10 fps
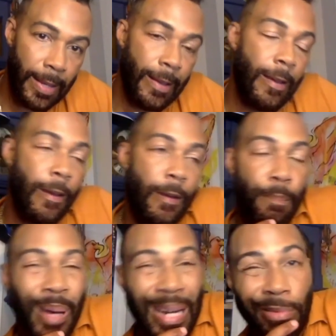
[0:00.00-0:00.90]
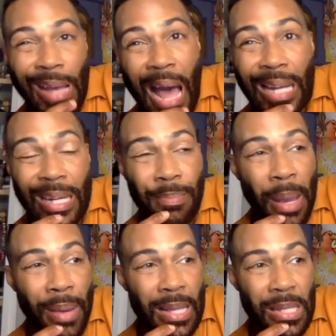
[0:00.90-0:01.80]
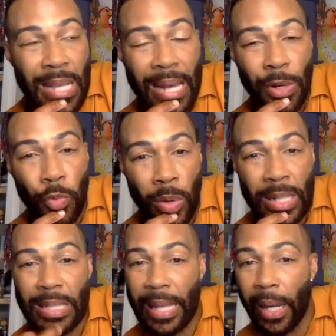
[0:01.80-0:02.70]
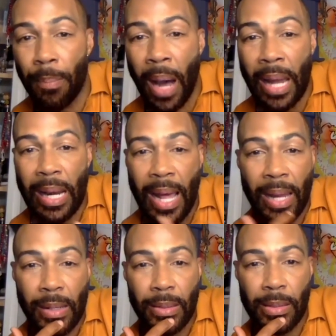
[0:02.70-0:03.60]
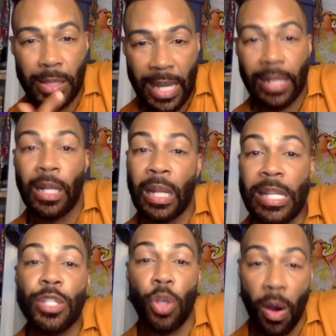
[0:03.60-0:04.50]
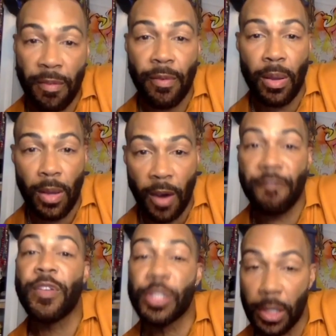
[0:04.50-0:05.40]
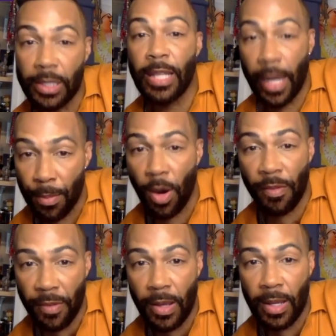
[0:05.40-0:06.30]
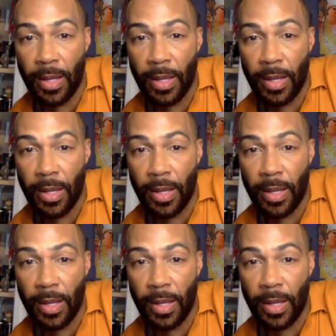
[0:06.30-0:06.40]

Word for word: Mm-hmm. But in reality, maybe I just had to really say goodbye to that, to take the cleats off, officially take them off.